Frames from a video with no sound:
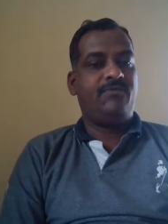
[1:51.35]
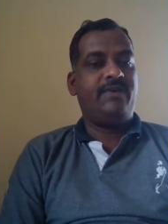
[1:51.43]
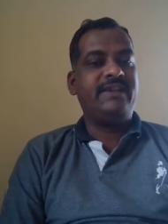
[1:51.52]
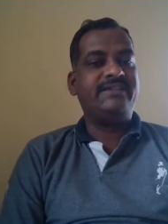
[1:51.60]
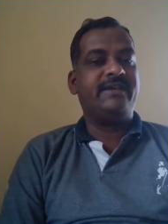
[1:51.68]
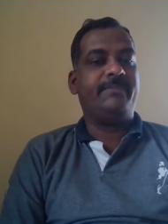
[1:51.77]

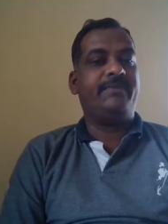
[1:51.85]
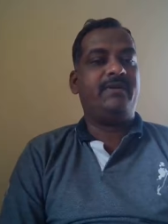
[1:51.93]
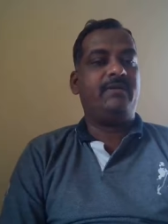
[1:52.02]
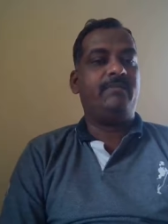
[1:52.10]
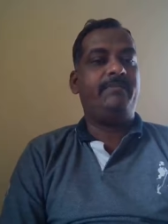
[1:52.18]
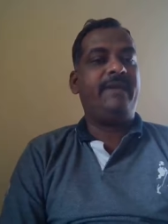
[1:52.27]
For
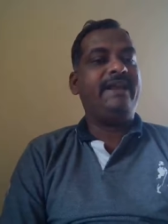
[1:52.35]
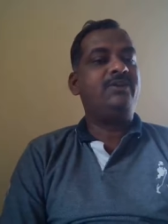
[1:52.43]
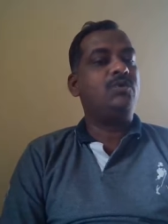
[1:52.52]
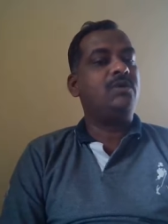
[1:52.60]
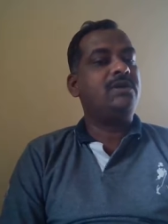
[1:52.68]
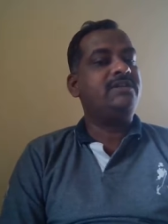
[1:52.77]
example,
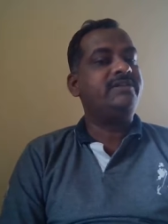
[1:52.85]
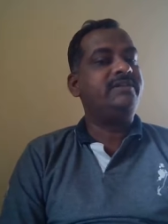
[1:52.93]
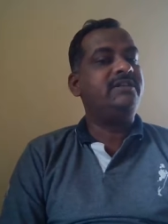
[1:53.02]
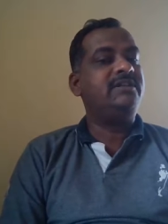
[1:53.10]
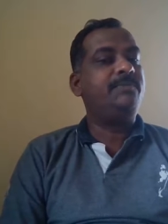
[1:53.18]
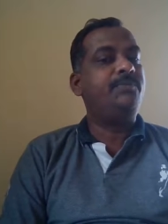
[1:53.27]
Plato
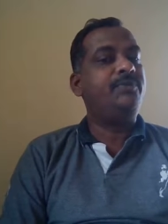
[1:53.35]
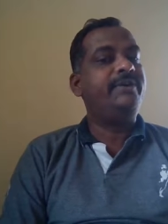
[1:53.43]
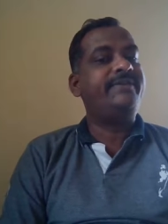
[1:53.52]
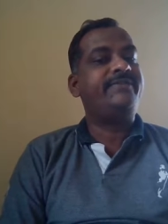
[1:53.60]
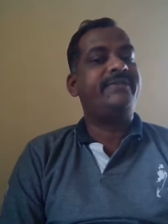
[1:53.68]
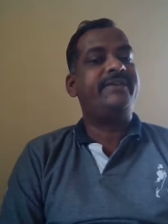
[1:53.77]
considered
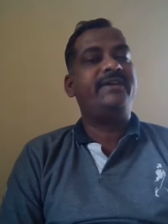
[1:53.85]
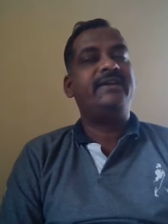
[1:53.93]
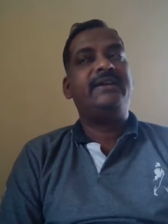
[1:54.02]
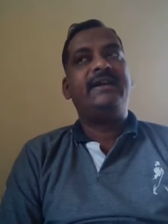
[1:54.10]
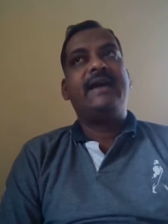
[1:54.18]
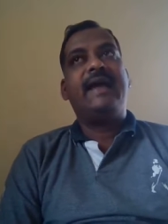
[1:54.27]
poetry
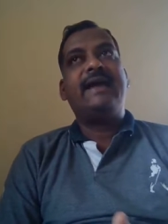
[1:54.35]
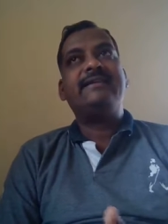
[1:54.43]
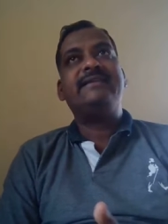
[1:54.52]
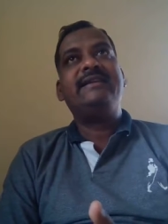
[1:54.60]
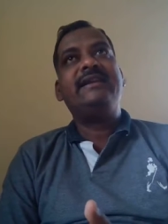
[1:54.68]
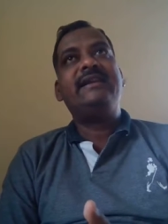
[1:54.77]

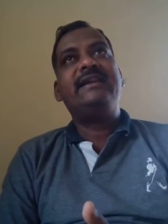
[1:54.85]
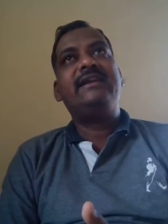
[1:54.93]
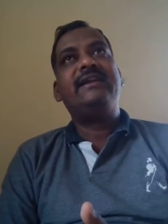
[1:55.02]
as a